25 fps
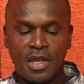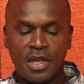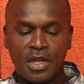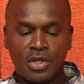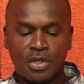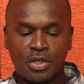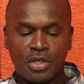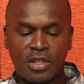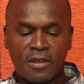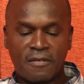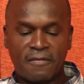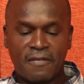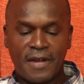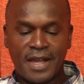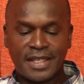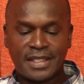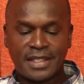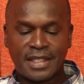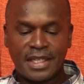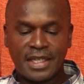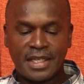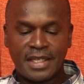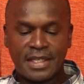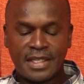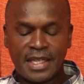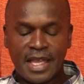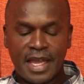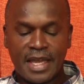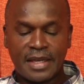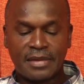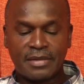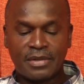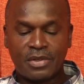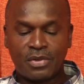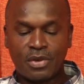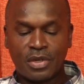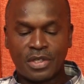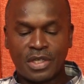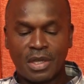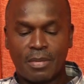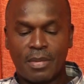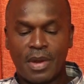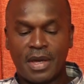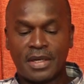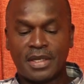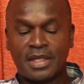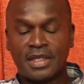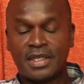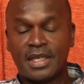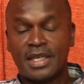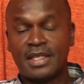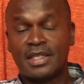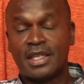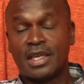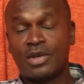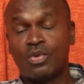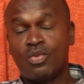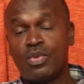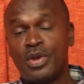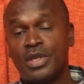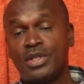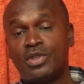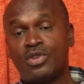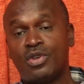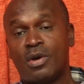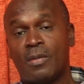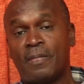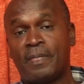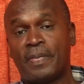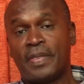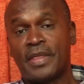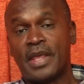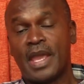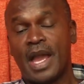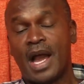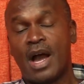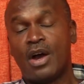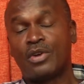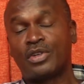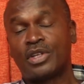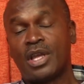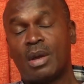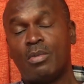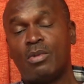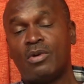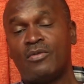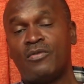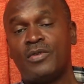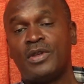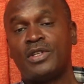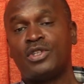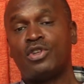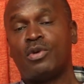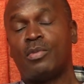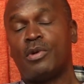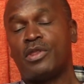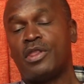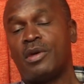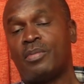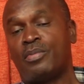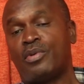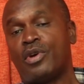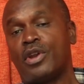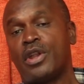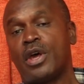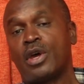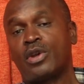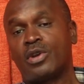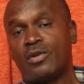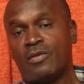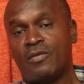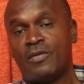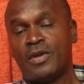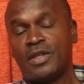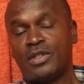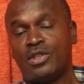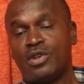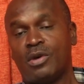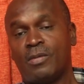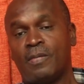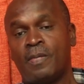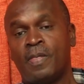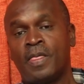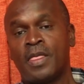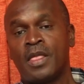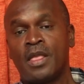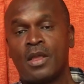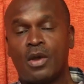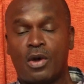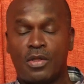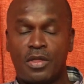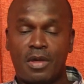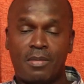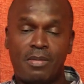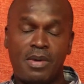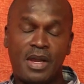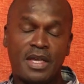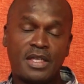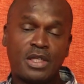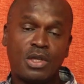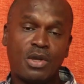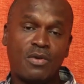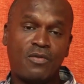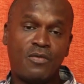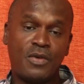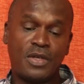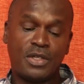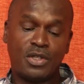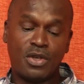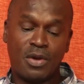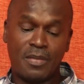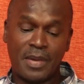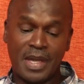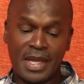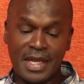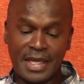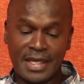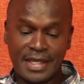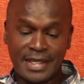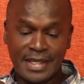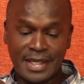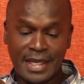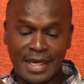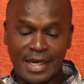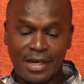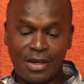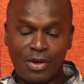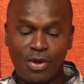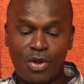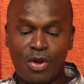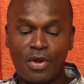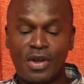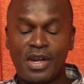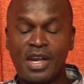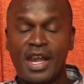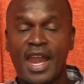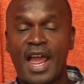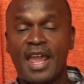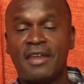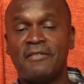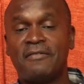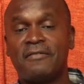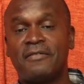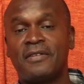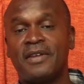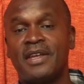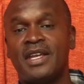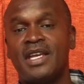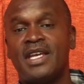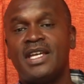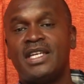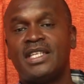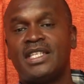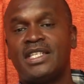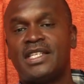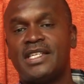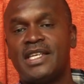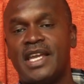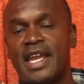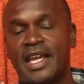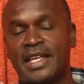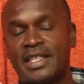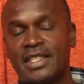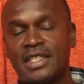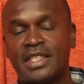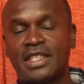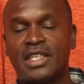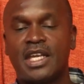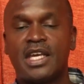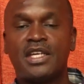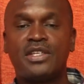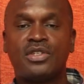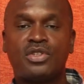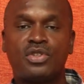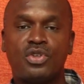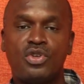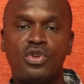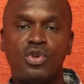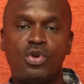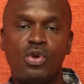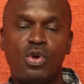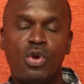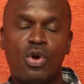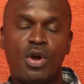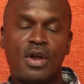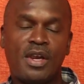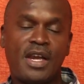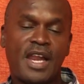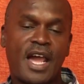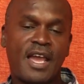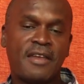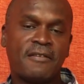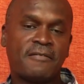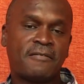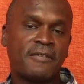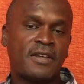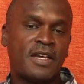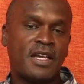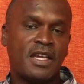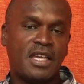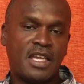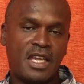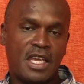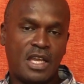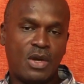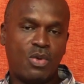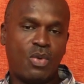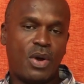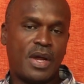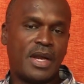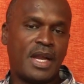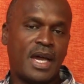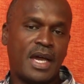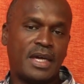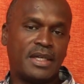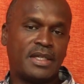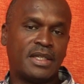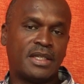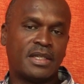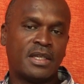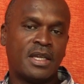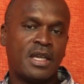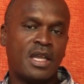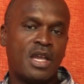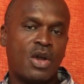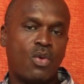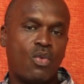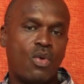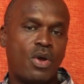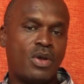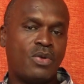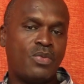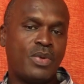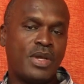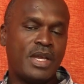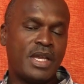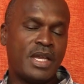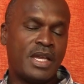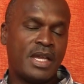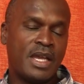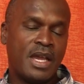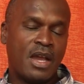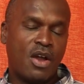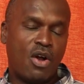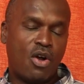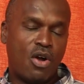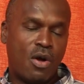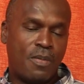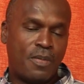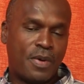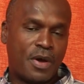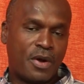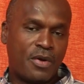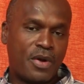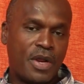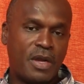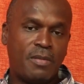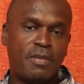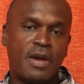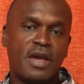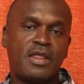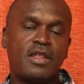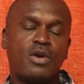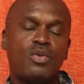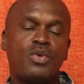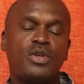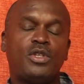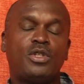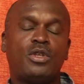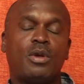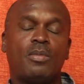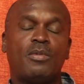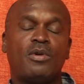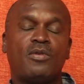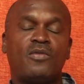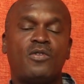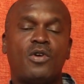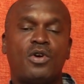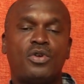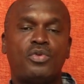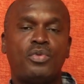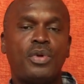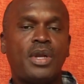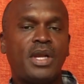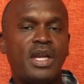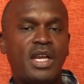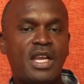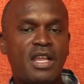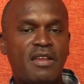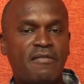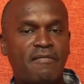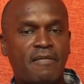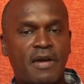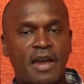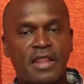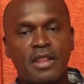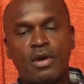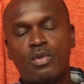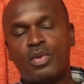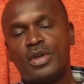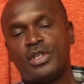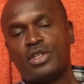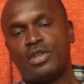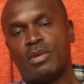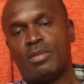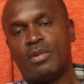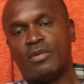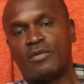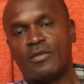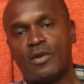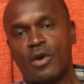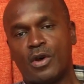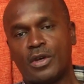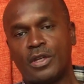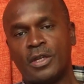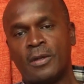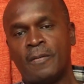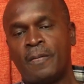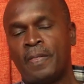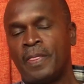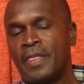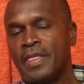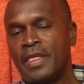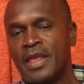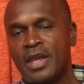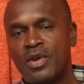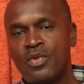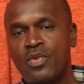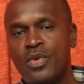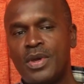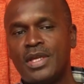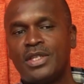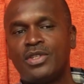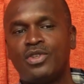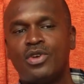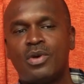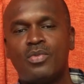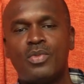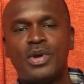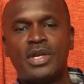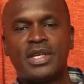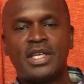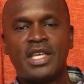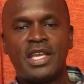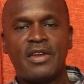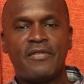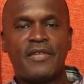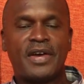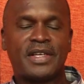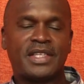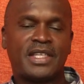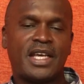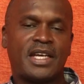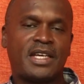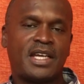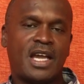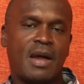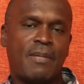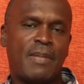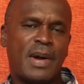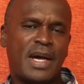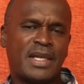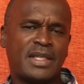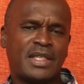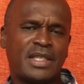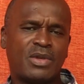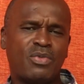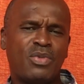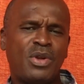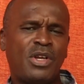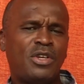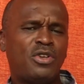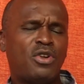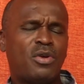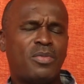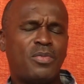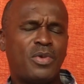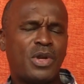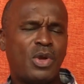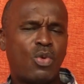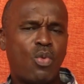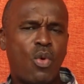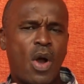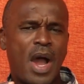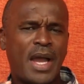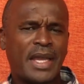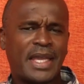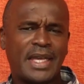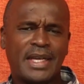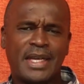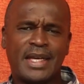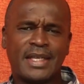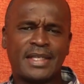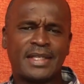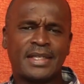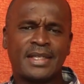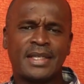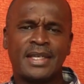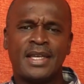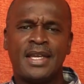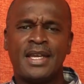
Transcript: So the first thing there talks about, it says that wisdom, the outcome of wisdom, or the product of wisdom, or the blessing of wisdom is long life. She extends to you long life in one hand. When we operate by the wisdom of God, we live by the wisdom of God, then wisdom will give us that capacity. Wisdom will work in us.